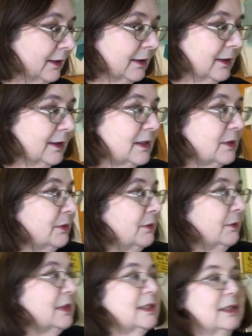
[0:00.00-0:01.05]
This one
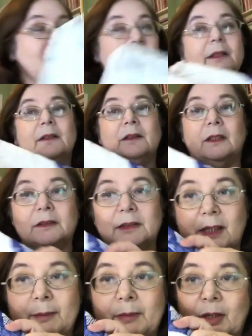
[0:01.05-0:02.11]
was done a long
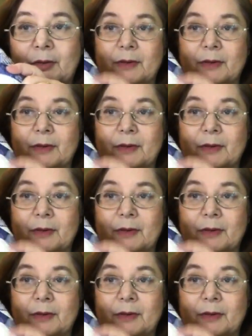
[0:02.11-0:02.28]
time ago.